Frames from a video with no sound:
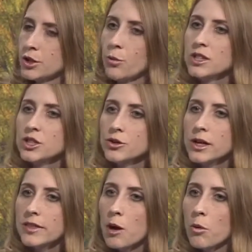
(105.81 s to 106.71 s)
So once
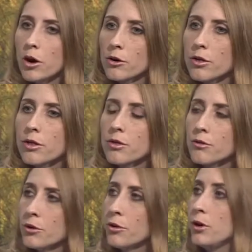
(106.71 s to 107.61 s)
you get that water
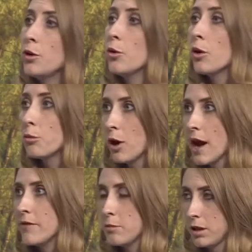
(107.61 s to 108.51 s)
through your
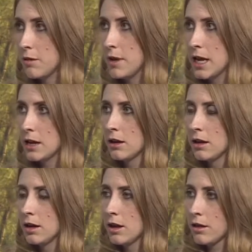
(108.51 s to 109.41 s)
private plumbing,
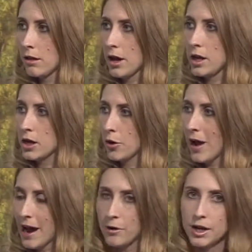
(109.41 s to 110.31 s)
you
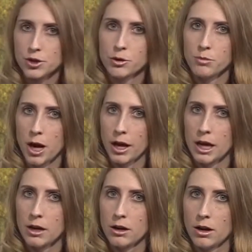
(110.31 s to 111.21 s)
know, out into a
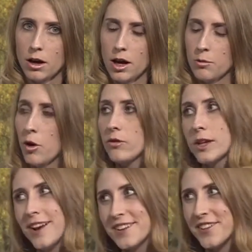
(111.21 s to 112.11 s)
bucket,
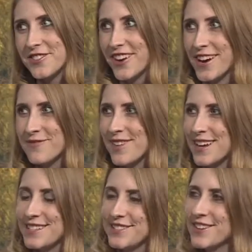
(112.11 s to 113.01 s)
hopefully not down the drain,
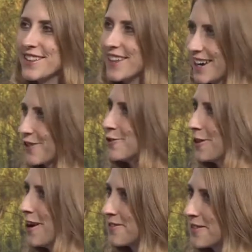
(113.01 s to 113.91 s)
because you can let it
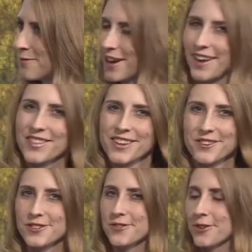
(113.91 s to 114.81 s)
cool off in the bucket and
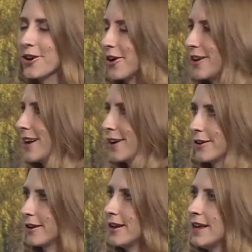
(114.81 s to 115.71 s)
then use it for
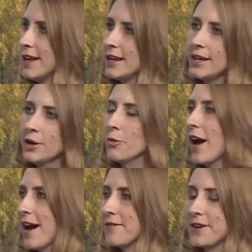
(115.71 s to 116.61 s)
gardening or, you know,
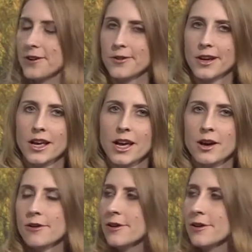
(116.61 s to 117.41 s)
what have you. You